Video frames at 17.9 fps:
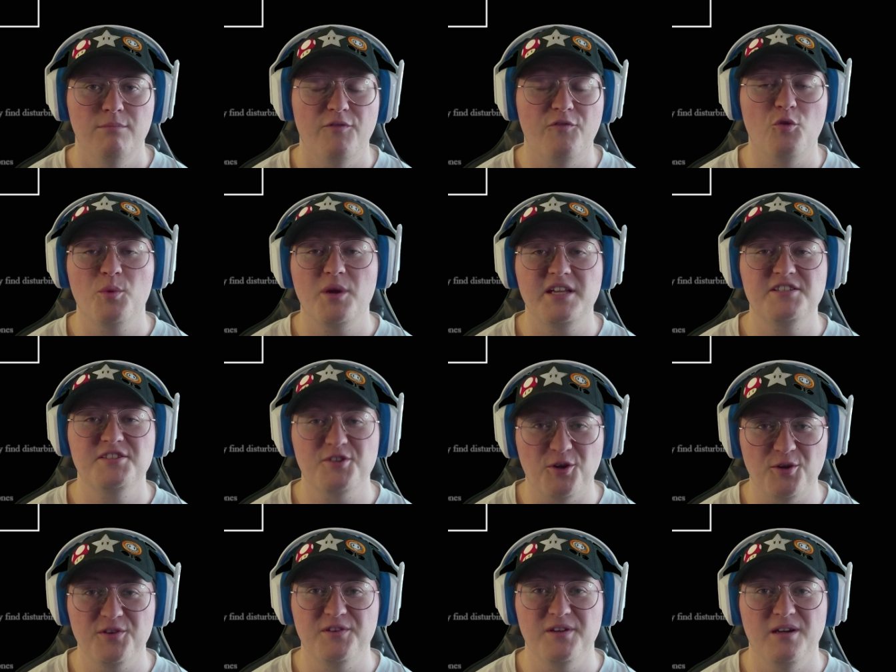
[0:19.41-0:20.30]
Before we get
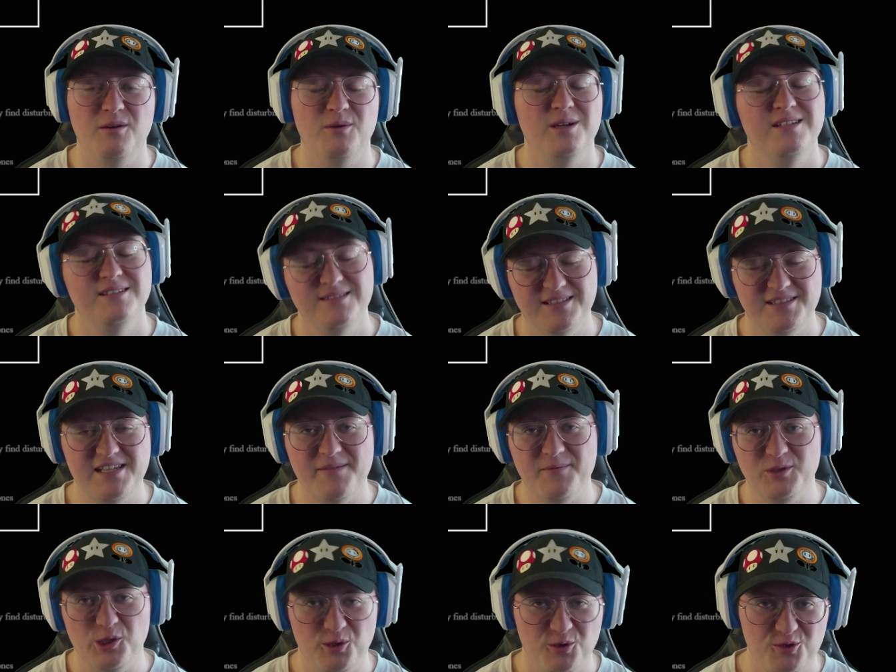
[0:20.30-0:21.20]
started though, let's have a
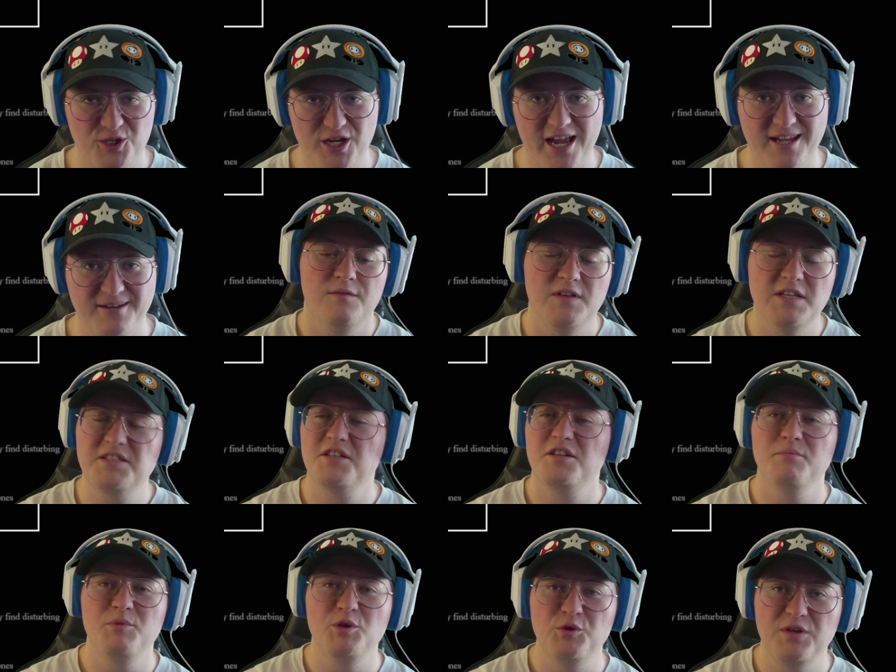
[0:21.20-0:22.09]
little chat. This
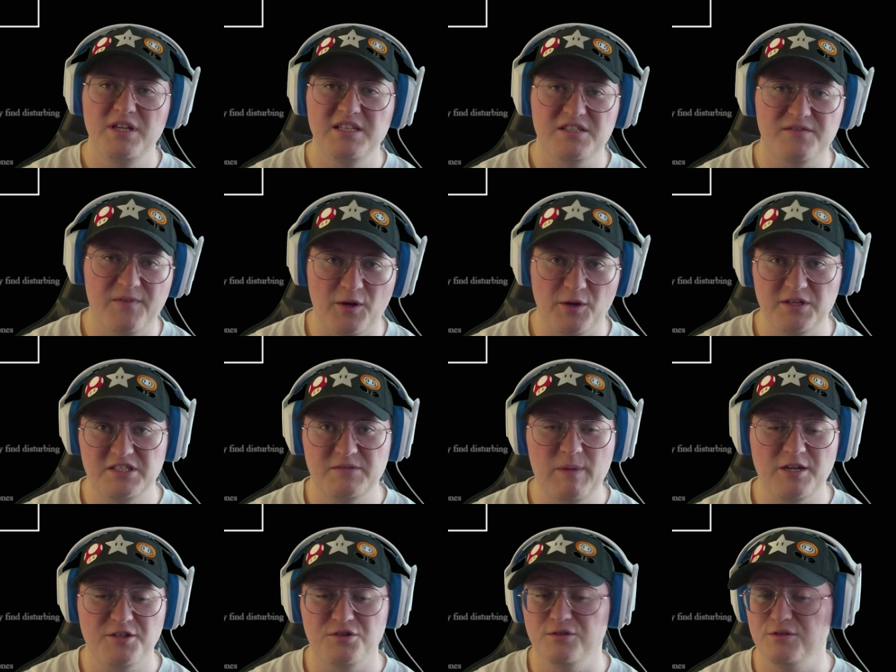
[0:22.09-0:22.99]
community is very
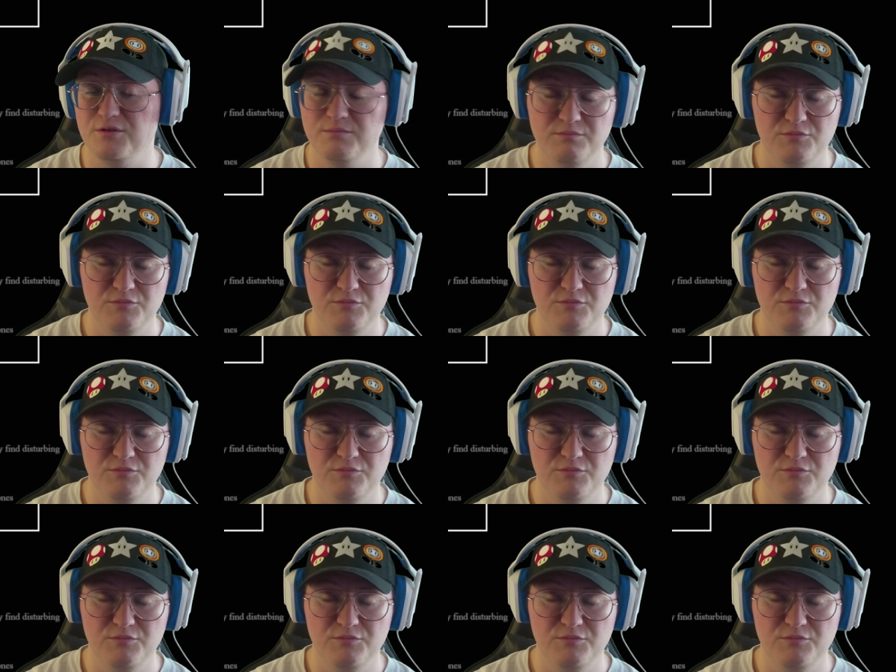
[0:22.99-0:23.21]
special.